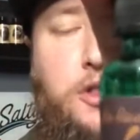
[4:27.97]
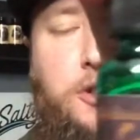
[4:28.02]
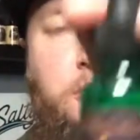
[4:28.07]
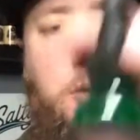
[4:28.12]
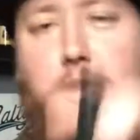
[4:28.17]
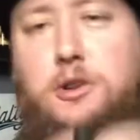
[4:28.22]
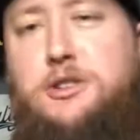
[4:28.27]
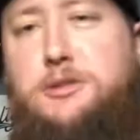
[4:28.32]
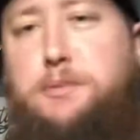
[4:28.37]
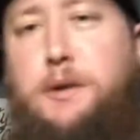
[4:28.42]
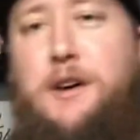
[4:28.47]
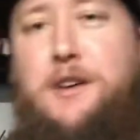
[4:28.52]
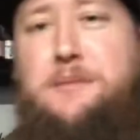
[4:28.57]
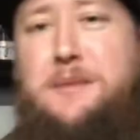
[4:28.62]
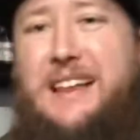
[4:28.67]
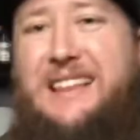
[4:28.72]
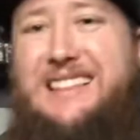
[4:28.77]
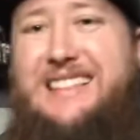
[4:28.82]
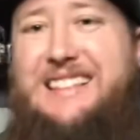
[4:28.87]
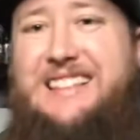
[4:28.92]
The Rogue is probably
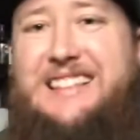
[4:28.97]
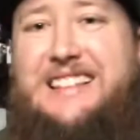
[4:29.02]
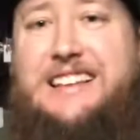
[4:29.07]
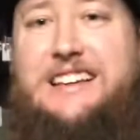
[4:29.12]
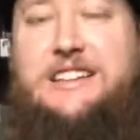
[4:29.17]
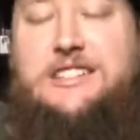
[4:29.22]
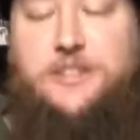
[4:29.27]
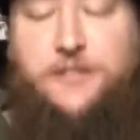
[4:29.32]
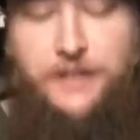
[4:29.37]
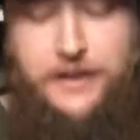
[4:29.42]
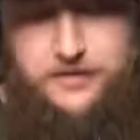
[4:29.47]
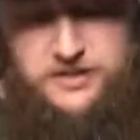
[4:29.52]
my least favorite